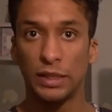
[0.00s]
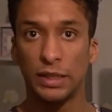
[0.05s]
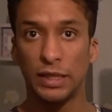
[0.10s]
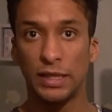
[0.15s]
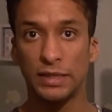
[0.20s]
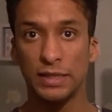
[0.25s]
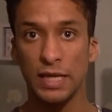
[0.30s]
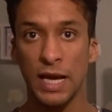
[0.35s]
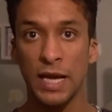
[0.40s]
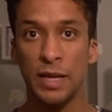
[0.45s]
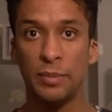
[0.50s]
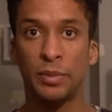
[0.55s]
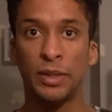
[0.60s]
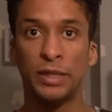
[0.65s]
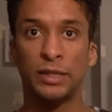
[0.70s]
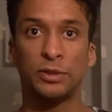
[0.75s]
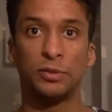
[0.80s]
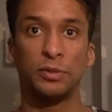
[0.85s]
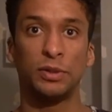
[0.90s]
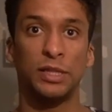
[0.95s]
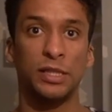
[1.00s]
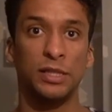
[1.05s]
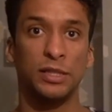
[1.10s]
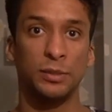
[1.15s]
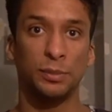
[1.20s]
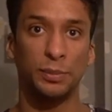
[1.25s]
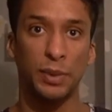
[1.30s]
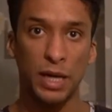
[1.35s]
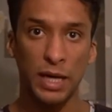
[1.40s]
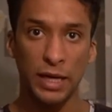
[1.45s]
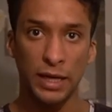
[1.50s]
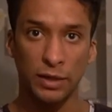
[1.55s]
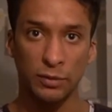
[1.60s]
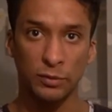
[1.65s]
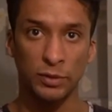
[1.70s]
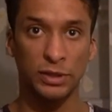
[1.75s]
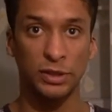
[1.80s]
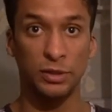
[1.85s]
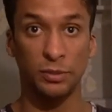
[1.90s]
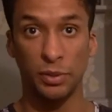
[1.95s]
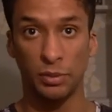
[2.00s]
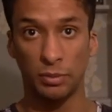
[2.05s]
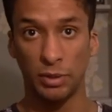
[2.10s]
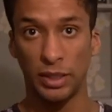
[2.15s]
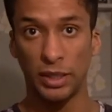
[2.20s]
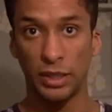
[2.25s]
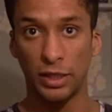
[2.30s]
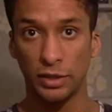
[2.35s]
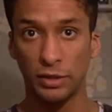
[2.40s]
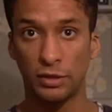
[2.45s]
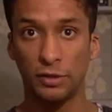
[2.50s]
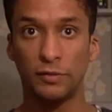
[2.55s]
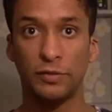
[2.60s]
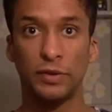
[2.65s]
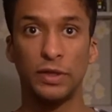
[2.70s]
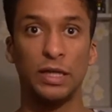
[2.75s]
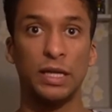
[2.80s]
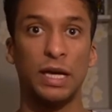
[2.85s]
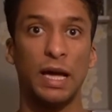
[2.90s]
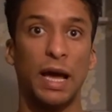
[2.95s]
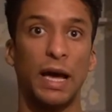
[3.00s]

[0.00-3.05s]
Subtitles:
There's 8 bits, which is a byte, which you've probably heard of.